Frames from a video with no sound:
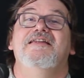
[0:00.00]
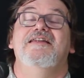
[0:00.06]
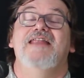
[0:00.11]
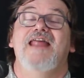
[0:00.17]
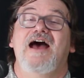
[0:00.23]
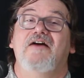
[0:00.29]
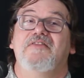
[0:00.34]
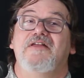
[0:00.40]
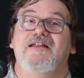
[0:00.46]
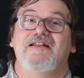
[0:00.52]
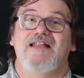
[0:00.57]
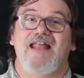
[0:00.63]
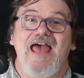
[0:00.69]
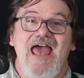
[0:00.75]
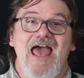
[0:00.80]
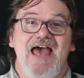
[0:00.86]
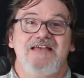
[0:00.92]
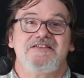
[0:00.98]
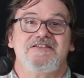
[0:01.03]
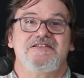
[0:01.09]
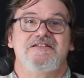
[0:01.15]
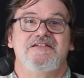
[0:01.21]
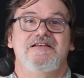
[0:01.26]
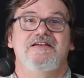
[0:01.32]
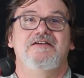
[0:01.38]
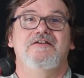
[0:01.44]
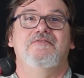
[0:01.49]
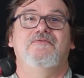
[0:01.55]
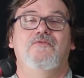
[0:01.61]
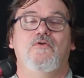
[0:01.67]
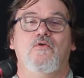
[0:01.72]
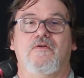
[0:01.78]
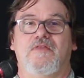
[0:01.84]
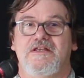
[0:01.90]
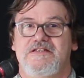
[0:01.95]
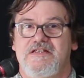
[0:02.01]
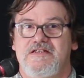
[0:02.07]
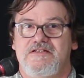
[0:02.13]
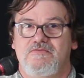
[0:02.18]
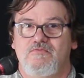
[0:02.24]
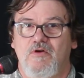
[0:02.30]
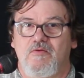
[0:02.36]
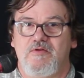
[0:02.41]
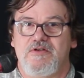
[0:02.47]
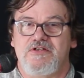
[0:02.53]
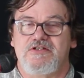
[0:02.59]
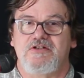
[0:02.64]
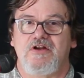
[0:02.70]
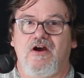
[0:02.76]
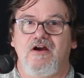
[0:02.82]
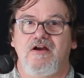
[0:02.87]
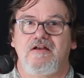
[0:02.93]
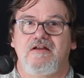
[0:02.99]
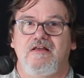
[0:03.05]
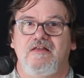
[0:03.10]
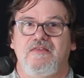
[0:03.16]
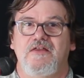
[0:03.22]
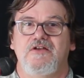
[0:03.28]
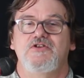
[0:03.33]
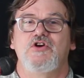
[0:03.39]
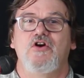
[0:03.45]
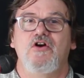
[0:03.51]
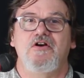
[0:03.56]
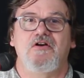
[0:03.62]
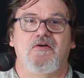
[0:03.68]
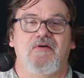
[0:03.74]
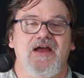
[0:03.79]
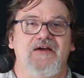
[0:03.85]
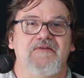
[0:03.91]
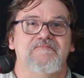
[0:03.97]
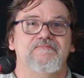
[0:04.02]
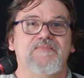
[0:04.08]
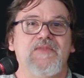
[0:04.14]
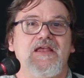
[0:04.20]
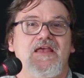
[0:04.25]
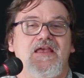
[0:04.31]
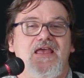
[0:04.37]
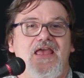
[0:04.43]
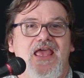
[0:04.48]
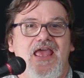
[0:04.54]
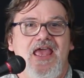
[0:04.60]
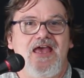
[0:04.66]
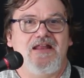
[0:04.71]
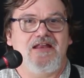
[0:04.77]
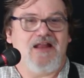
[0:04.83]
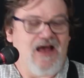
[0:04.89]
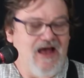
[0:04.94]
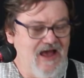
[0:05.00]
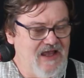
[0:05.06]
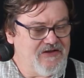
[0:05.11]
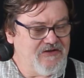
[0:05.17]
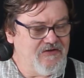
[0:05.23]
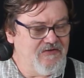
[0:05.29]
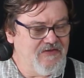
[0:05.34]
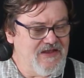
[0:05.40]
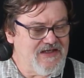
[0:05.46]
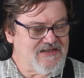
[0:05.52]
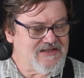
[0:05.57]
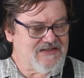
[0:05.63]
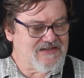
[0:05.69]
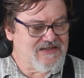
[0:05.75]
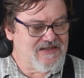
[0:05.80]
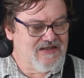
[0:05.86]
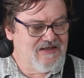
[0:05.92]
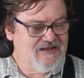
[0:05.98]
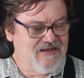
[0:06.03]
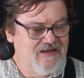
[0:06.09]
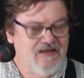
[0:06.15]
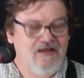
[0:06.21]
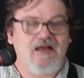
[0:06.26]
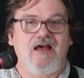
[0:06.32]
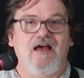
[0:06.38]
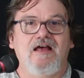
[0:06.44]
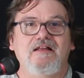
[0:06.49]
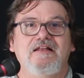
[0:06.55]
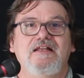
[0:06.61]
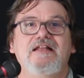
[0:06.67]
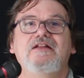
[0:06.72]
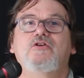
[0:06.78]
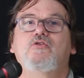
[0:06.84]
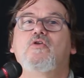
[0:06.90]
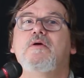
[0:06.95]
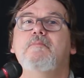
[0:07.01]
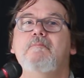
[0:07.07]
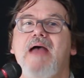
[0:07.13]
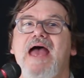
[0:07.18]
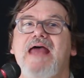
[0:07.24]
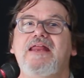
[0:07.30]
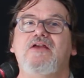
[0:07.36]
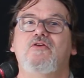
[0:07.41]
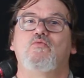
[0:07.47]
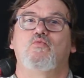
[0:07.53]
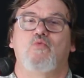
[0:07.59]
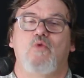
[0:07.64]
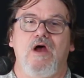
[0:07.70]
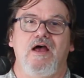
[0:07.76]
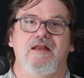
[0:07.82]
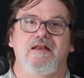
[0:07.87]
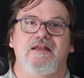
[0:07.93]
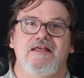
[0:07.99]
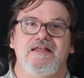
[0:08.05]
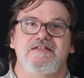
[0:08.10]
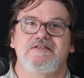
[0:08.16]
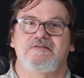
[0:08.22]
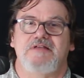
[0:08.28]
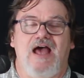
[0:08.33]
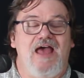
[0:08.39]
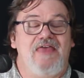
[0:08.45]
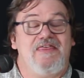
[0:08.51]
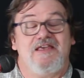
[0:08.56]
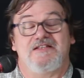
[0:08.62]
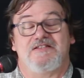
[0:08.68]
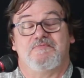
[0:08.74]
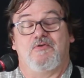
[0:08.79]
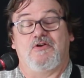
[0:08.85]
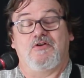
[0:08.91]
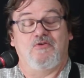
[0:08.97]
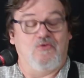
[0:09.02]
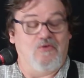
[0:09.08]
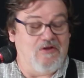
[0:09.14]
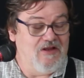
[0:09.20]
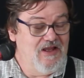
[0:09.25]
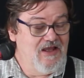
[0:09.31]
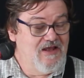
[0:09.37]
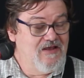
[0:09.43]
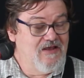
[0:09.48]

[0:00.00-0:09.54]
now the last four, this is where we start the turnaround. And I do this little chromatic run. I think it's pretty cool.